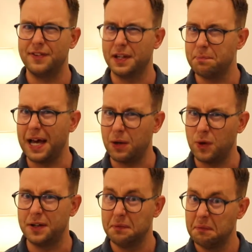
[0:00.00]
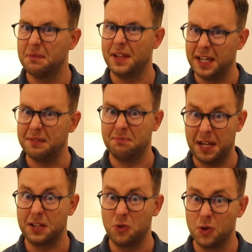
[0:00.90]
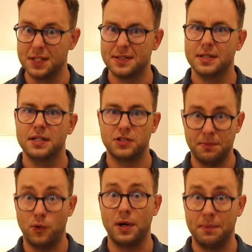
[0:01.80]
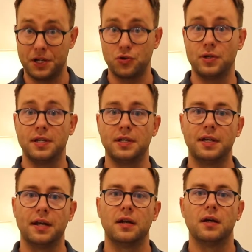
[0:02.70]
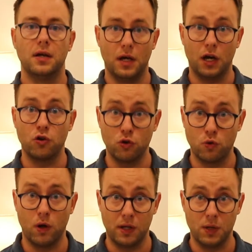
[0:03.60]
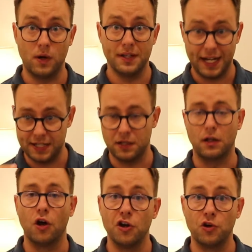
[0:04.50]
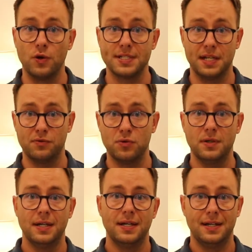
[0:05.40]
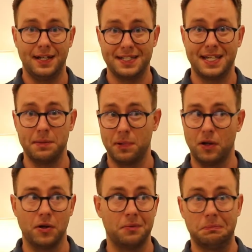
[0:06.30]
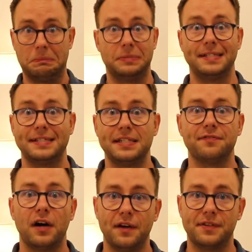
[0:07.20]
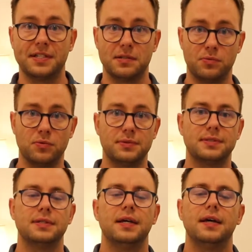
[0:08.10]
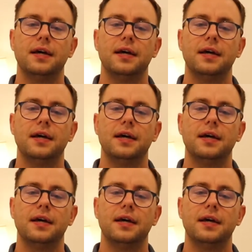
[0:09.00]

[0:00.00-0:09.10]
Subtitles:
If you get a bad one, they make noise. So you might want to make sure you get a good quality one that has a low noise level, let's say below 65 decibels.